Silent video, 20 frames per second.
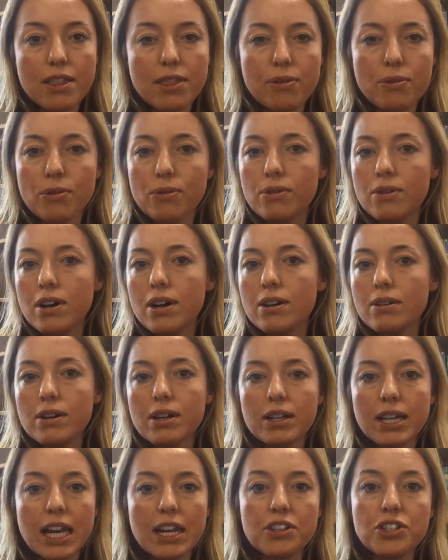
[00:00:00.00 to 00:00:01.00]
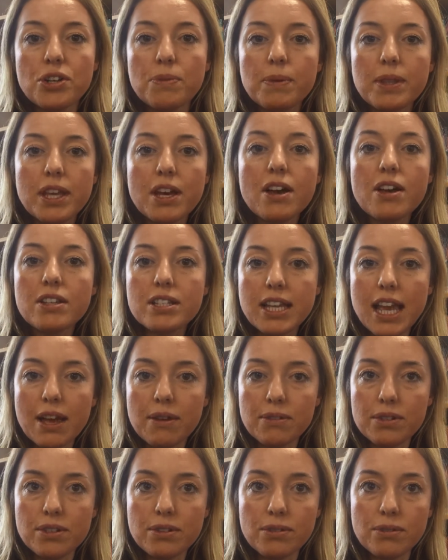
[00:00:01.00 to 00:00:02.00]
I thought, I'll get a job at the Arts
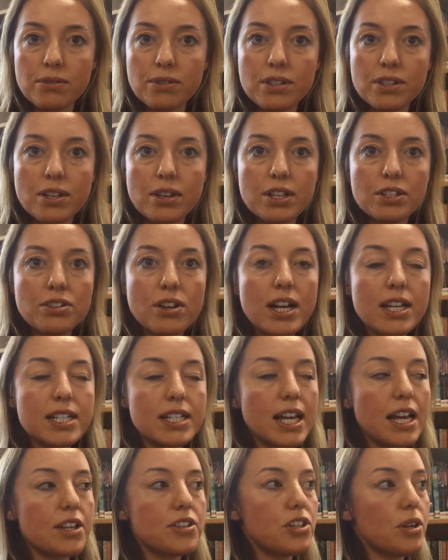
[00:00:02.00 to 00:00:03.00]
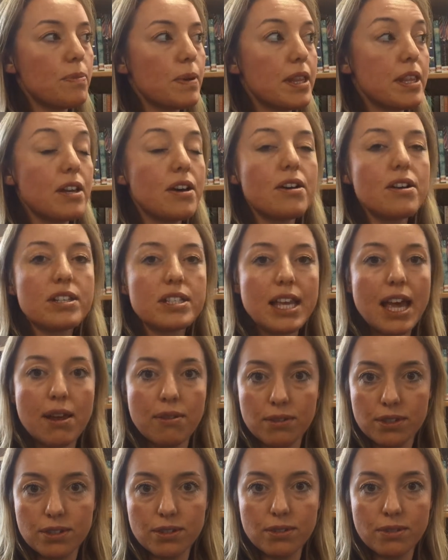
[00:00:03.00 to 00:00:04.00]
Council. So I tried to get a job at the Arts
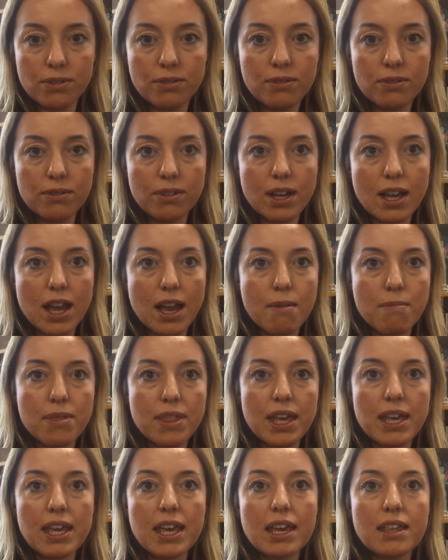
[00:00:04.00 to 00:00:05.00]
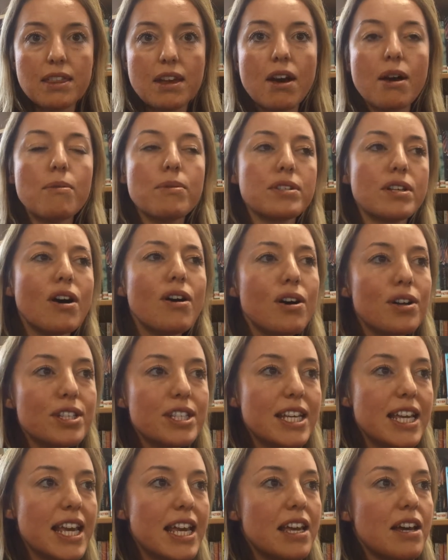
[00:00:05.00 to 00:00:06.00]
Council, thinking that I was
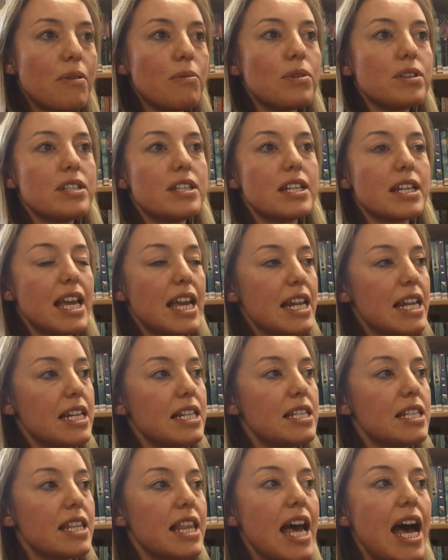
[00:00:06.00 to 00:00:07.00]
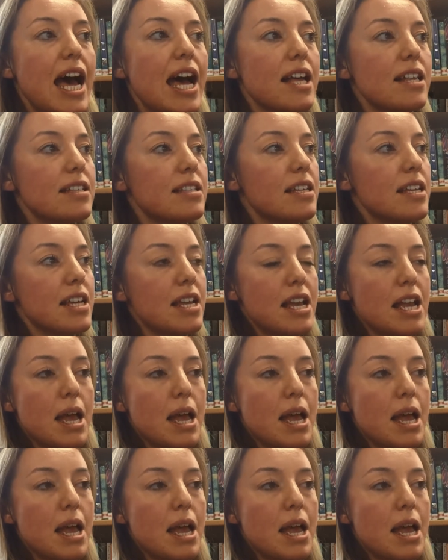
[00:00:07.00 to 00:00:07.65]
arty, I wanted to get into that.